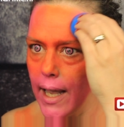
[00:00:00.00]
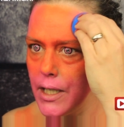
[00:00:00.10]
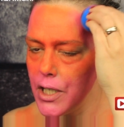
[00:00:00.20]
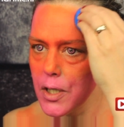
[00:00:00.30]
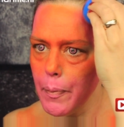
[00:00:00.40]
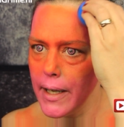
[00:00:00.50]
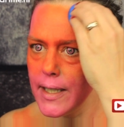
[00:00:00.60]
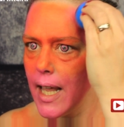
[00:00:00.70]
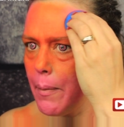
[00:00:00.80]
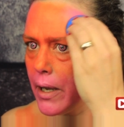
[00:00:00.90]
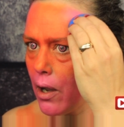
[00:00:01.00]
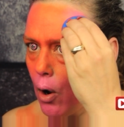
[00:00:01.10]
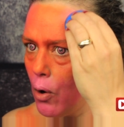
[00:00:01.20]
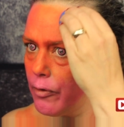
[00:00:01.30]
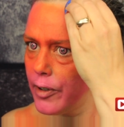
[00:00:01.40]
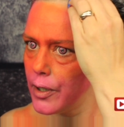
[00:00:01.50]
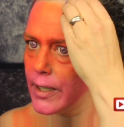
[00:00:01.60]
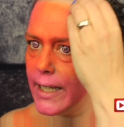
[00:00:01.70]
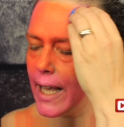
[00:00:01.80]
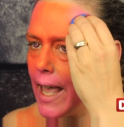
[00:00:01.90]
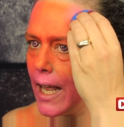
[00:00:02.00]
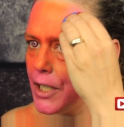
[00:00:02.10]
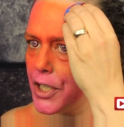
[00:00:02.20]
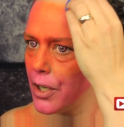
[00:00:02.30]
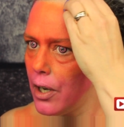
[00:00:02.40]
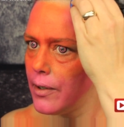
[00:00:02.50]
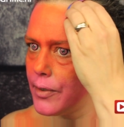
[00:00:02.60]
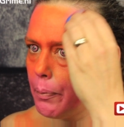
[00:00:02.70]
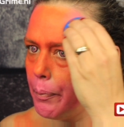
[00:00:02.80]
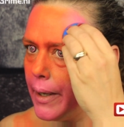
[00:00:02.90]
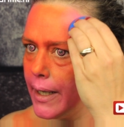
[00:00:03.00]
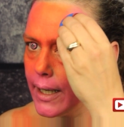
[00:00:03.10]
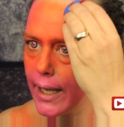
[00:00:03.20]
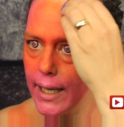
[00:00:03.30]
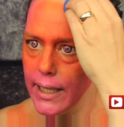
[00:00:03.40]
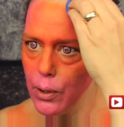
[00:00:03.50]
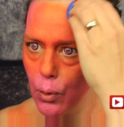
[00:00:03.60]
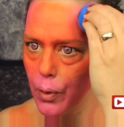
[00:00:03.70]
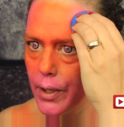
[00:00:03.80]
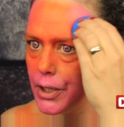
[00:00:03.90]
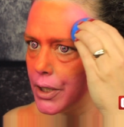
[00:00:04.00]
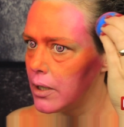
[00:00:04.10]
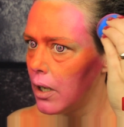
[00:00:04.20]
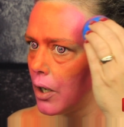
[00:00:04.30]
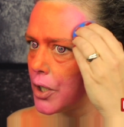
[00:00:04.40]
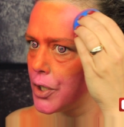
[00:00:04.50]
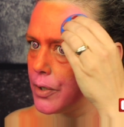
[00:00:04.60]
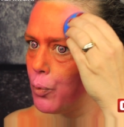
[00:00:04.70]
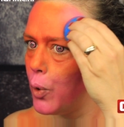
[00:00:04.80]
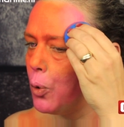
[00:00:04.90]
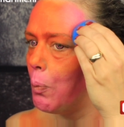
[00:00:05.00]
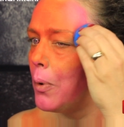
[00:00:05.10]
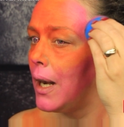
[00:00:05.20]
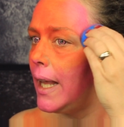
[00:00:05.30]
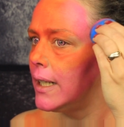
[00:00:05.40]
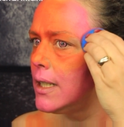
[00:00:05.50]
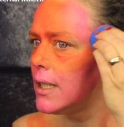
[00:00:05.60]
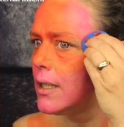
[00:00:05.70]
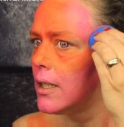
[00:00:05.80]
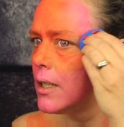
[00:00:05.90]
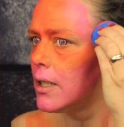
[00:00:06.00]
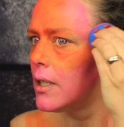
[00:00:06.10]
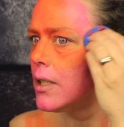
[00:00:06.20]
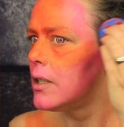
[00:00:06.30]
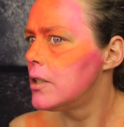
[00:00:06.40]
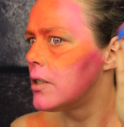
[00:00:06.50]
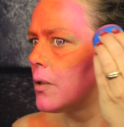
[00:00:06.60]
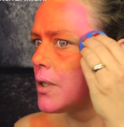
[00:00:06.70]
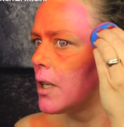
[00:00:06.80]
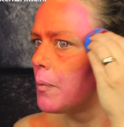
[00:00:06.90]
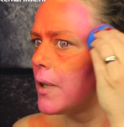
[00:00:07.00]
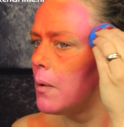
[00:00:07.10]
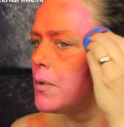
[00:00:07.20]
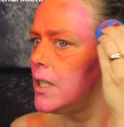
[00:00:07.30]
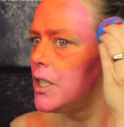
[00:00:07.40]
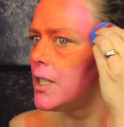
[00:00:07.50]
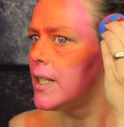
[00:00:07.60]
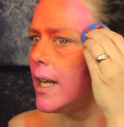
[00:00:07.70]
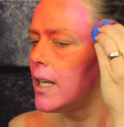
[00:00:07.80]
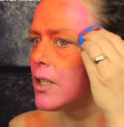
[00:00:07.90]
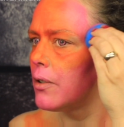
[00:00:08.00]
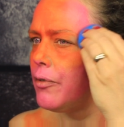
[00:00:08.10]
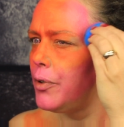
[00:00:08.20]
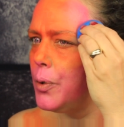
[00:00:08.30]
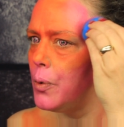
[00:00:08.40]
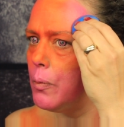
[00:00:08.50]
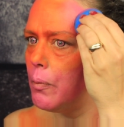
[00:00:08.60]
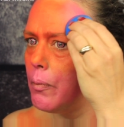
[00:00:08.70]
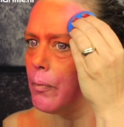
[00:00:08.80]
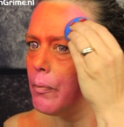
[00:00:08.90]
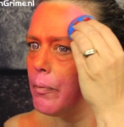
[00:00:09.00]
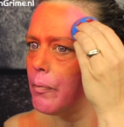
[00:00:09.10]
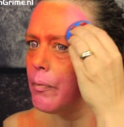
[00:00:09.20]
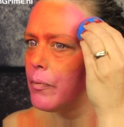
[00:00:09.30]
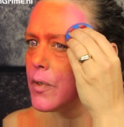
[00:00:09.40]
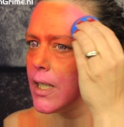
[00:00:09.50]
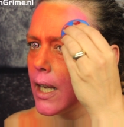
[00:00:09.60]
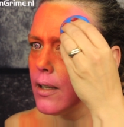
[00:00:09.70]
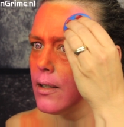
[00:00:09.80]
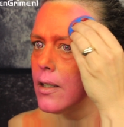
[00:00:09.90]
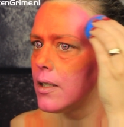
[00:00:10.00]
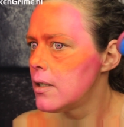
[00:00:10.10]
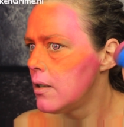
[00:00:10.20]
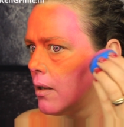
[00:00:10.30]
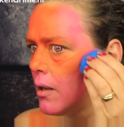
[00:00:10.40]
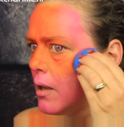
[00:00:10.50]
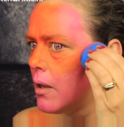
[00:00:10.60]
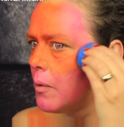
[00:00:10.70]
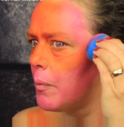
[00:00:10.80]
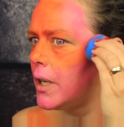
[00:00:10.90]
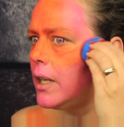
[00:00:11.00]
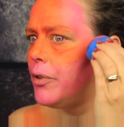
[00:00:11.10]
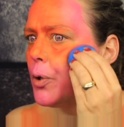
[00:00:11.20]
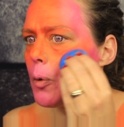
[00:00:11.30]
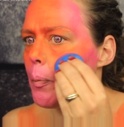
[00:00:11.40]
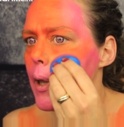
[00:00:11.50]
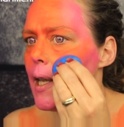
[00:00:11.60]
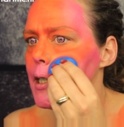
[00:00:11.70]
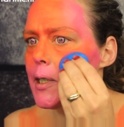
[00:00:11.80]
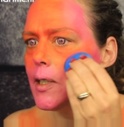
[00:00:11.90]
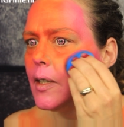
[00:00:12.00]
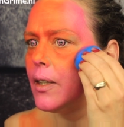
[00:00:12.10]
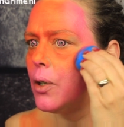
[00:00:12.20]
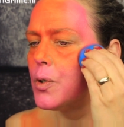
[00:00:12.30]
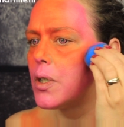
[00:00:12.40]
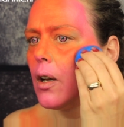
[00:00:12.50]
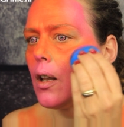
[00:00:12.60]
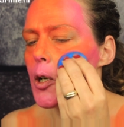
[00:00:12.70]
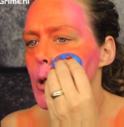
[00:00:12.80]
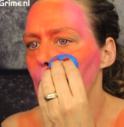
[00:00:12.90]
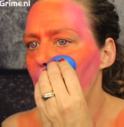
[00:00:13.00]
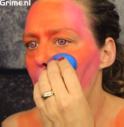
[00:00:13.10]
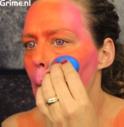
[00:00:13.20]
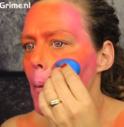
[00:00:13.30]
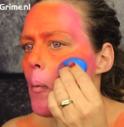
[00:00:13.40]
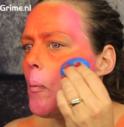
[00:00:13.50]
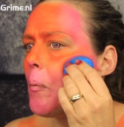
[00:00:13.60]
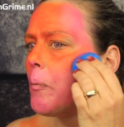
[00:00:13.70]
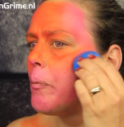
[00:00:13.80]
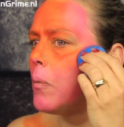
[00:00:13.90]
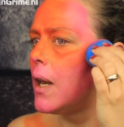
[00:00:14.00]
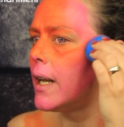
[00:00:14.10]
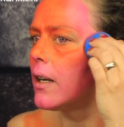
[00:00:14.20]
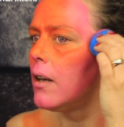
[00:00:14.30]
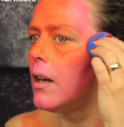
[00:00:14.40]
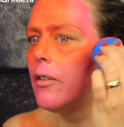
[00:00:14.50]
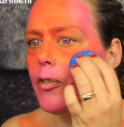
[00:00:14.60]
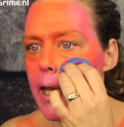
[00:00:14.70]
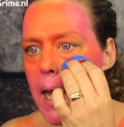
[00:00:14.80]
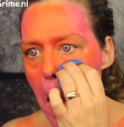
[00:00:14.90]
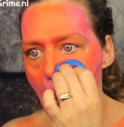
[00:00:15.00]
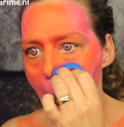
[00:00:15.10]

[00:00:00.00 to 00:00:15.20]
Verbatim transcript: and just by dabbing over the edge of the pink and the orange the colors will blend so sometimes this takes a few seconds if you are patient those colors will blend lovely